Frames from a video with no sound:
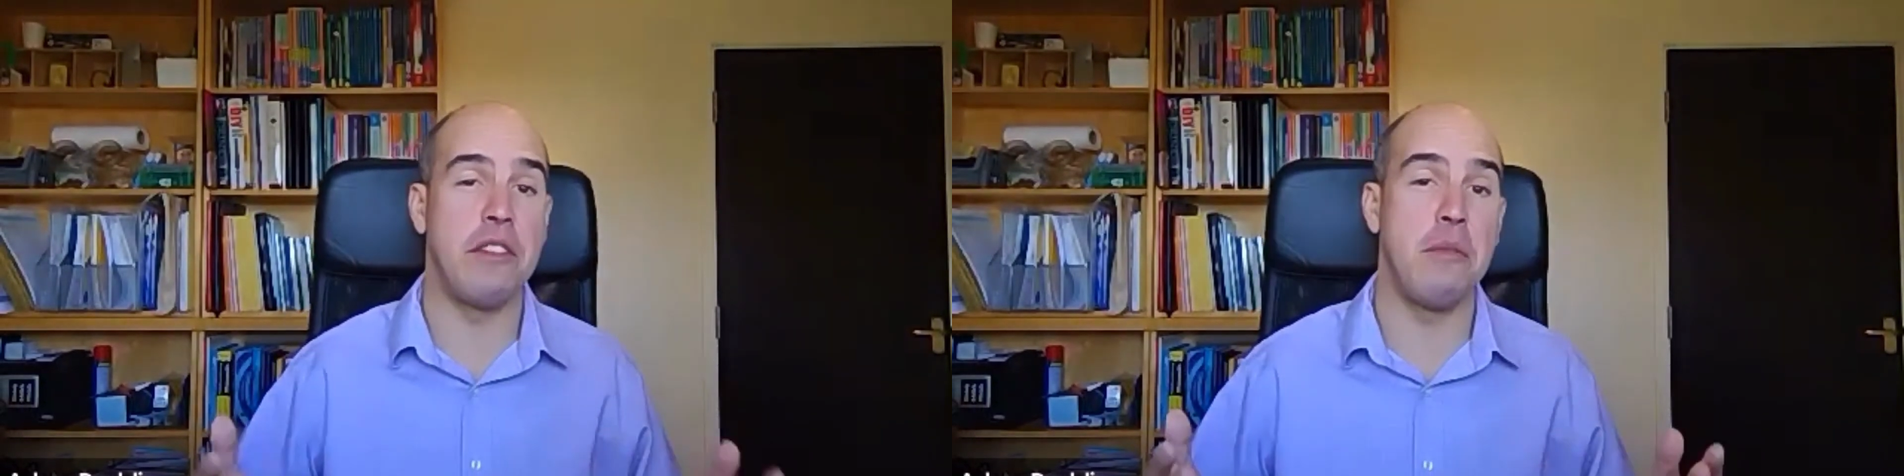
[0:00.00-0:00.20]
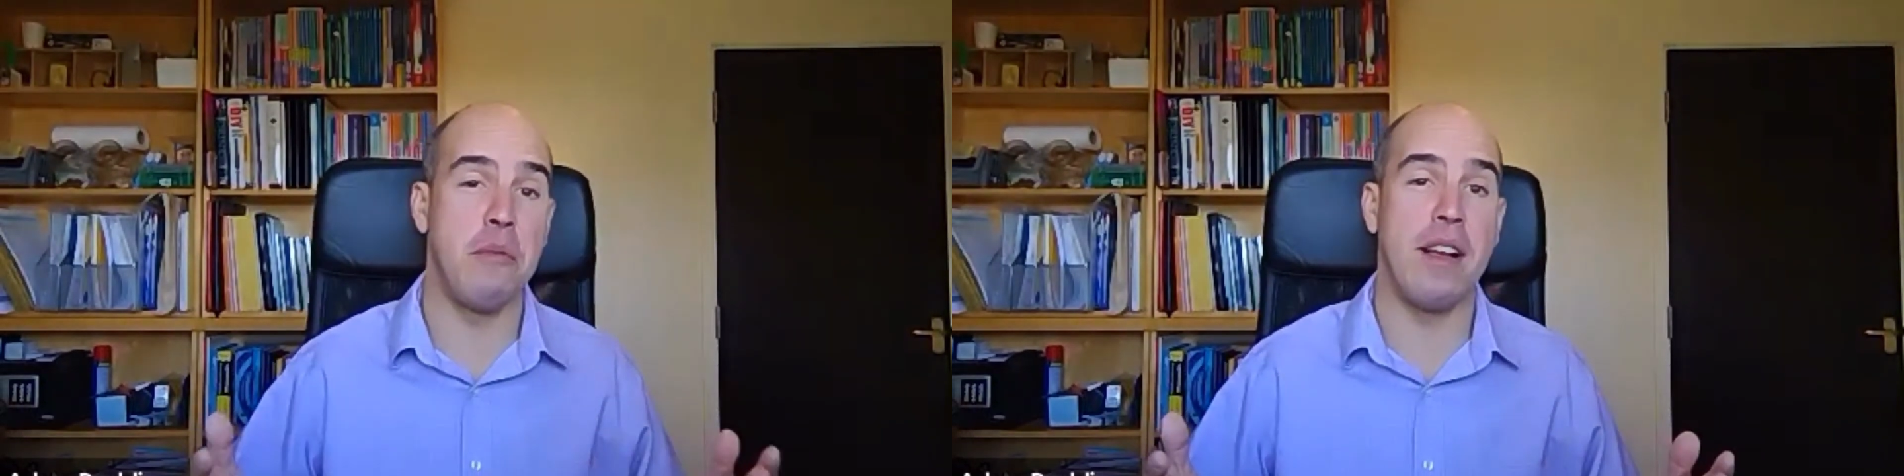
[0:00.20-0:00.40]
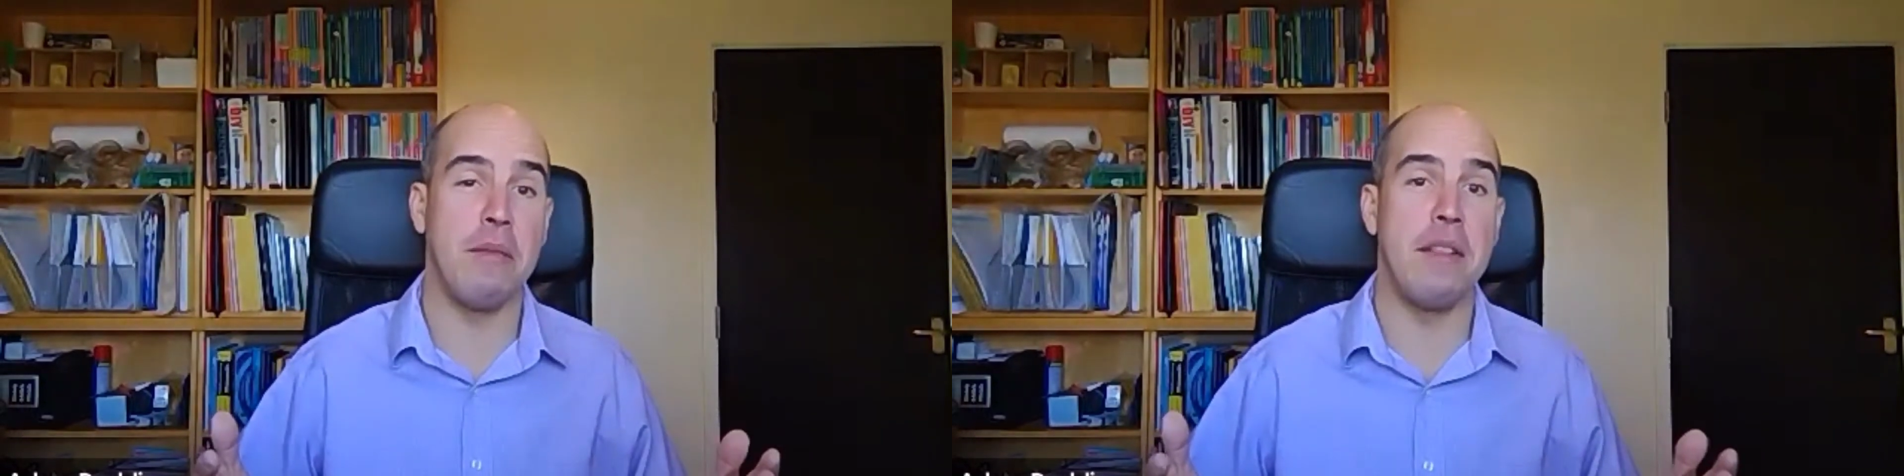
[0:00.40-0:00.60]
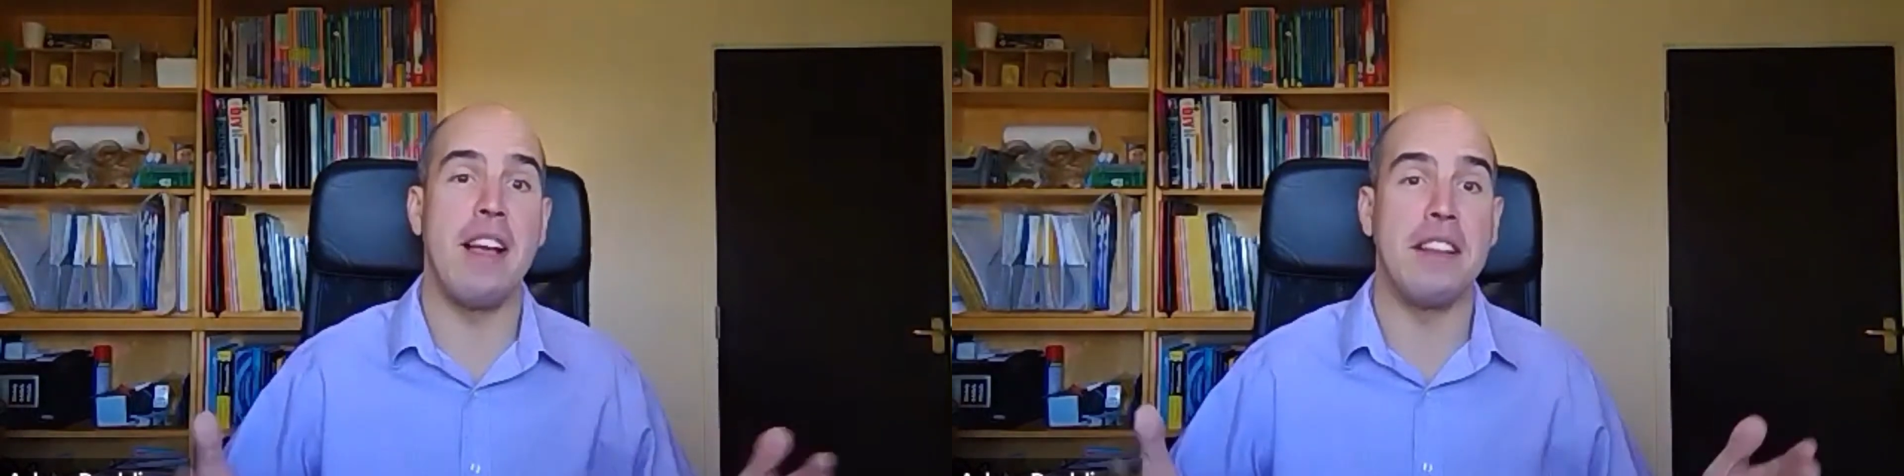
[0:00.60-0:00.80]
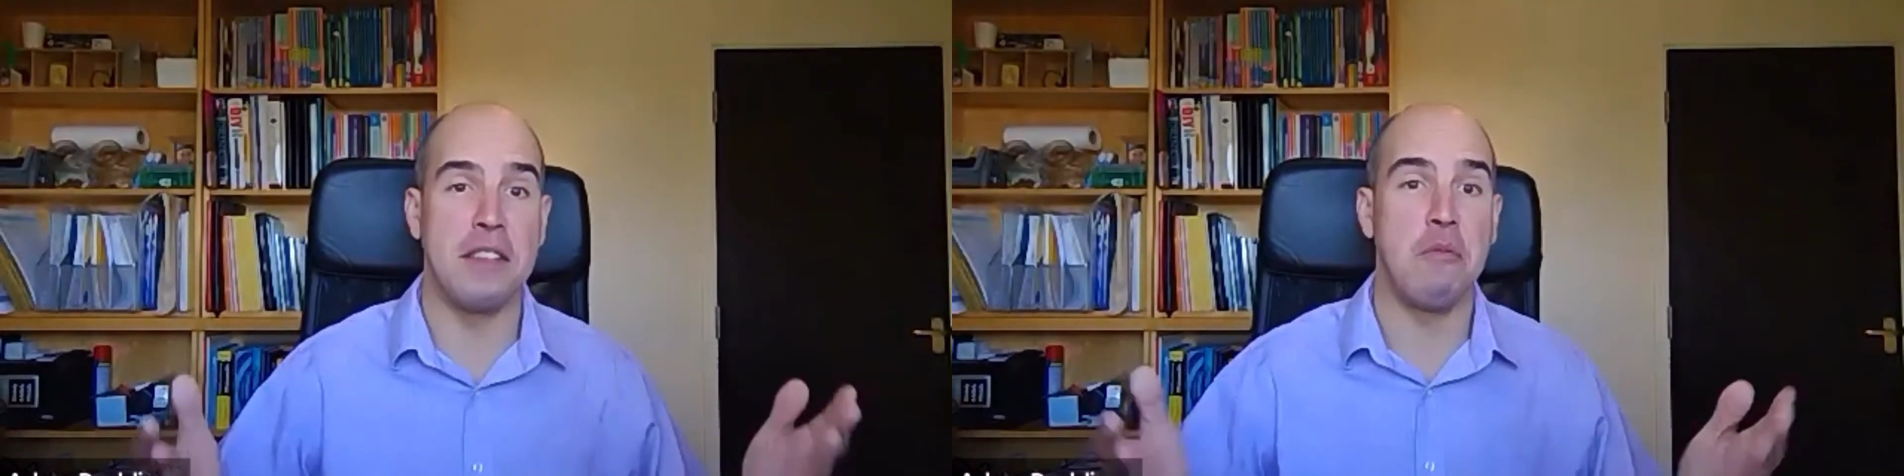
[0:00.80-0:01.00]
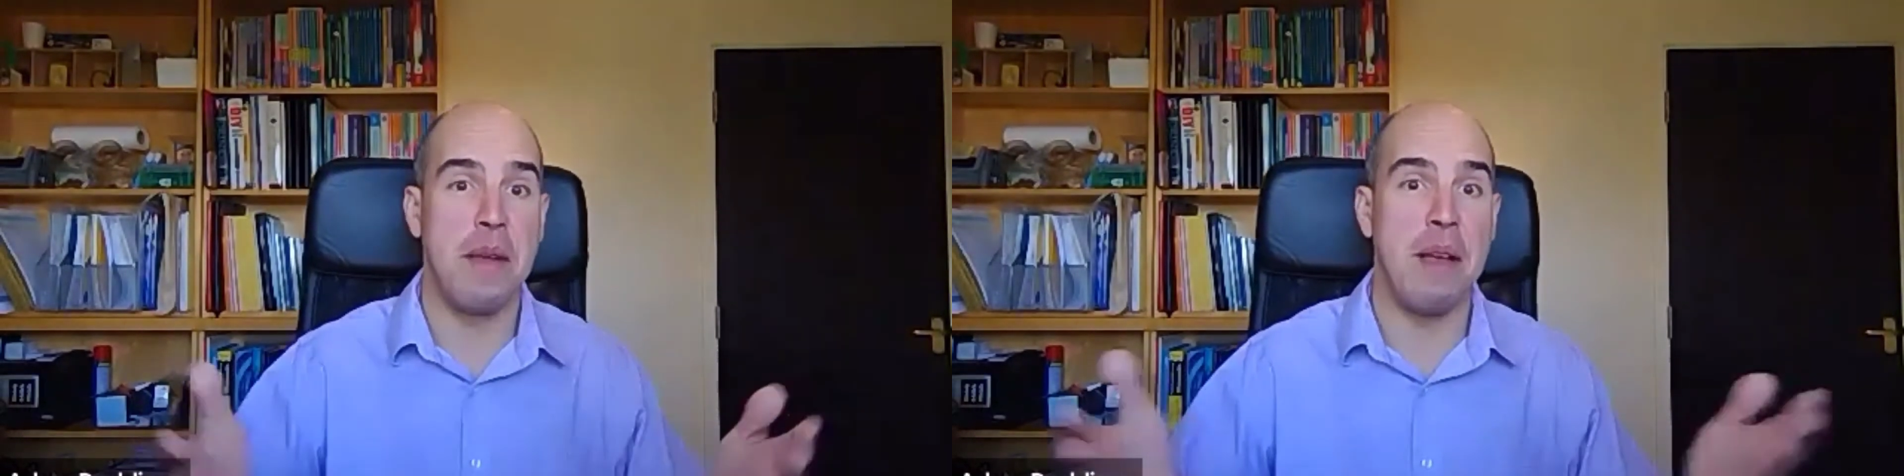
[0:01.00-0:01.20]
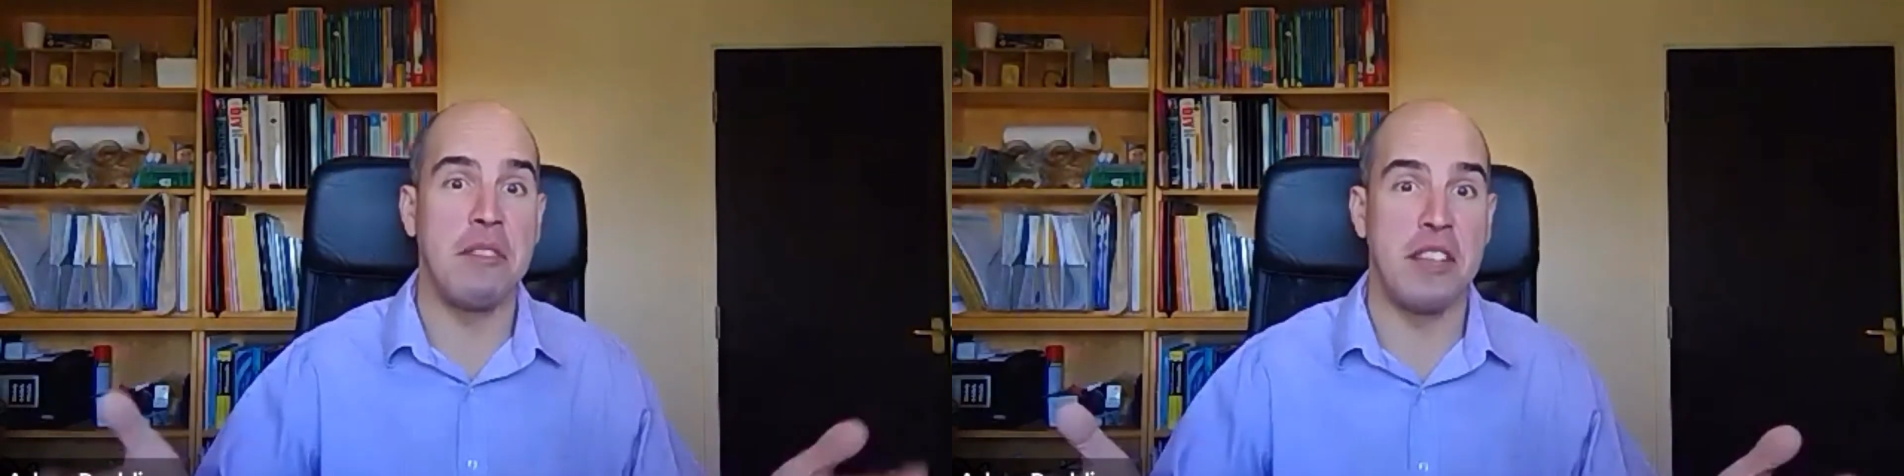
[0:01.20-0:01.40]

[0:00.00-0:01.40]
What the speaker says: working with Axcis will be able to